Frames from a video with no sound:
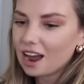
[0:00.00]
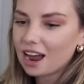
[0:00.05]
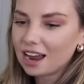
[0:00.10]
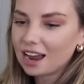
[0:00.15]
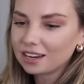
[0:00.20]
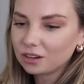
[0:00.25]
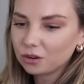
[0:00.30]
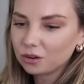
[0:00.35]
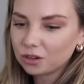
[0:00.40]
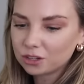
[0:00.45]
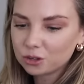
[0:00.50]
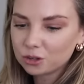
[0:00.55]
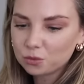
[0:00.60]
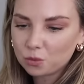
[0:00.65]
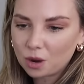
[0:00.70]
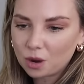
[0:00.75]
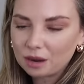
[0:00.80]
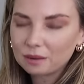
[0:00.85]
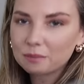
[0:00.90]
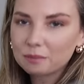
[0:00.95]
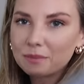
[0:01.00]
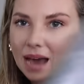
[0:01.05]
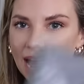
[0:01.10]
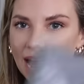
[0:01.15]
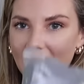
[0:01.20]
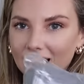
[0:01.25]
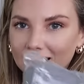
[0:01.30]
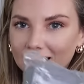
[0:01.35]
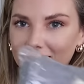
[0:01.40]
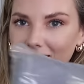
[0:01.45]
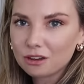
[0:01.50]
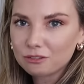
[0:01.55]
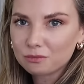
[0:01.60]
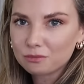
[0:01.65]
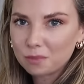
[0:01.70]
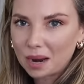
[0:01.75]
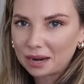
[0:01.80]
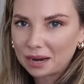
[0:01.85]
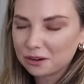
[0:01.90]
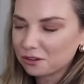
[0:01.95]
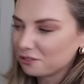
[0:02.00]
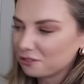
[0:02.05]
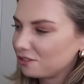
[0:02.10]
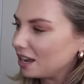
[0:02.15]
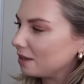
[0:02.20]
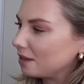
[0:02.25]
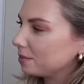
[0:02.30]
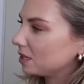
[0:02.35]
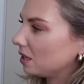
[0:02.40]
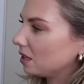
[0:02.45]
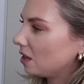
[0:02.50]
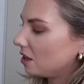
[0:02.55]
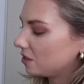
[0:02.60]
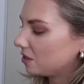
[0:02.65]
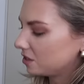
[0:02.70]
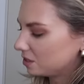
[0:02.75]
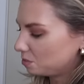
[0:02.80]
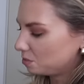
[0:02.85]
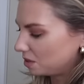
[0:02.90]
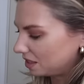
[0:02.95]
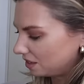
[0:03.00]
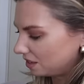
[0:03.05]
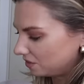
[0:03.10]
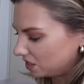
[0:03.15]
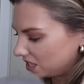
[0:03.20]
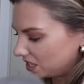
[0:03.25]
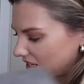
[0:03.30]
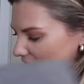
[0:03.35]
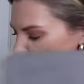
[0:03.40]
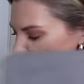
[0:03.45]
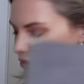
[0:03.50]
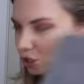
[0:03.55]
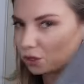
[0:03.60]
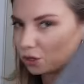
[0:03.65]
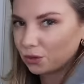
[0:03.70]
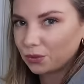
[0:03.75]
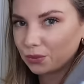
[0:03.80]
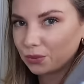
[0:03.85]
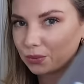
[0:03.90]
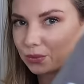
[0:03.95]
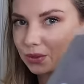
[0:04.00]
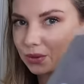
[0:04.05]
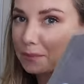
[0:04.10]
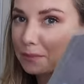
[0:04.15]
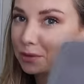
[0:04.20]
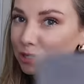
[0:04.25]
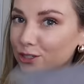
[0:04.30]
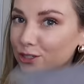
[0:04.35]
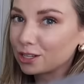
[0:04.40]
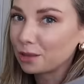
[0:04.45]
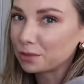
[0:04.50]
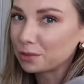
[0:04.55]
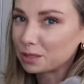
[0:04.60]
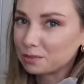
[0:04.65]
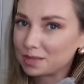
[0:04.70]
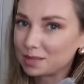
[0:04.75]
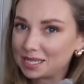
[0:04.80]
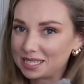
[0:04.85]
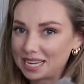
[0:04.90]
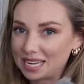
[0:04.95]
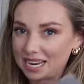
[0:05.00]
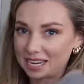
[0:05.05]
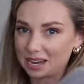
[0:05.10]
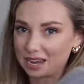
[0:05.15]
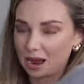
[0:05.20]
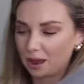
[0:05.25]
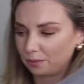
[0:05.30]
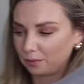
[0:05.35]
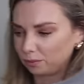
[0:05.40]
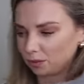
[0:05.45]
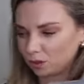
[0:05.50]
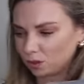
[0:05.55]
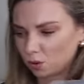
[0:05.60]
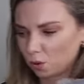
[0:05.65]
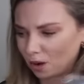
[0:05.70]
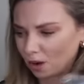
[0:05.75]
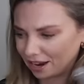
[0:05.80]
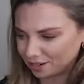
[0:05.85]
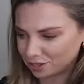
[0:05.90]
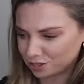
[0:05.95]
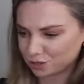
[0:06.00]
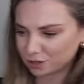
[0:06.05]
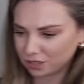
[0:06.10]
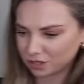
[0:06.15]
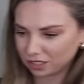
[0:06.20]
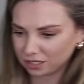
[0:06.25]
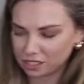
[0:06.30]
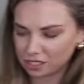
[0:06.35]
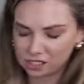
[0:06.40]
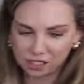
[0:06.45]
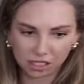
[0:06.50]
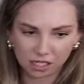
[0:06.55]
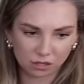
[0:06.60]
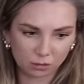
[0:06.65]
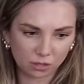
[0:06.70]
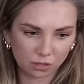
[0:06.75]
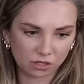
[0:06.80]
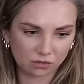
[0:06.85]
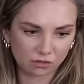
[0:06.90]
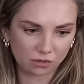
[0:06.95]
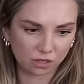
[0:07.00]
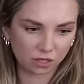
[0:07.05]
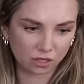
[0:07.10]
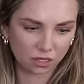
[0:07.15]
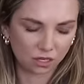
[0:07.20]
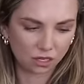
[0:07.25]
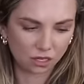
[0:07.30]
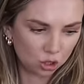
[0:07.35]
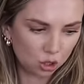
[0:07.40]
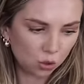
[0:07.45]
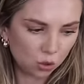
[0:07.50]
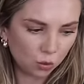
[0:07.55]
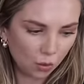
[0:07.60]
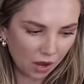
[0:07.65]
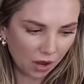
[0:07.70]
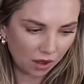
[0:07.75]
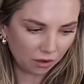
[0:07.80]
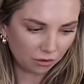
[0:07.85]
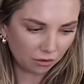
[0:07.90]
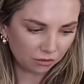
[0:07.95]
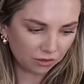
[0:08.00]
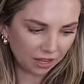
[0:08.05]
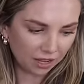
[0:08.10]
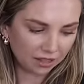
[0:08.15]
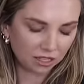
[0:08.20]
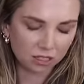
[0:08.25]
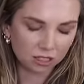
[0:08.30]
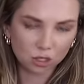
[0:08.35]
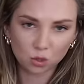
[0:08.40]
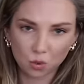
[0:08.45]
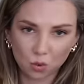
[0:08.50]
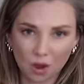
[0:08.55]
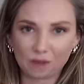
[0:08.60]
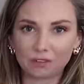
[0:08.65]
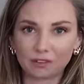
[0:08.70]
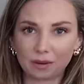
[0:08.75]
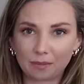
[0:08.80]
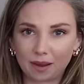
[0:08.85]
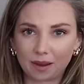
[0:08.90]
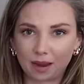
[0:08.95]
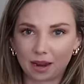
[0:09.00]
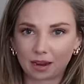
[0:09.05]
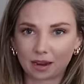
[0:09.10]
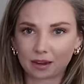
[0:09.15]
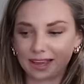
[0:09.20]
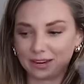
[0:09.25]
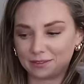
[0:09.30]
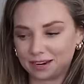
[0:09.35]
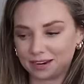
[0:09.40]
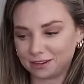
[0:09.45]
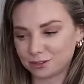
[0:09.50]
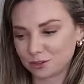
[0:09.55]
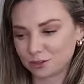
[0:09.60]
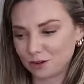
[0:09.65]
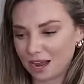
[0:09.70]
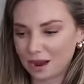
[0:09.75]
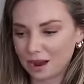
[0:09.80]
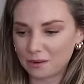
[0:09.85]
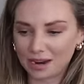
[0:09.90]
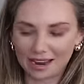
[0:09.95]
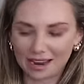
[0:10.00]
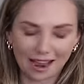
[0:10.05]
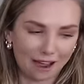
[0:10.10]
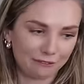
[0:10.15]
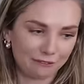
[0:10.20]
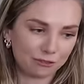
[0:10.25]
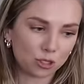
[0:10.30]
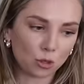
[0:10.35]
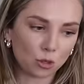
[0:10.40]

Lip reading: I ordered one pack of microfiber cloths, but they've sent two. I'm pretty sure that was a mistake. I'm quite sure the listing was for 12 and there's 12 in a pack. Anyway, so now I have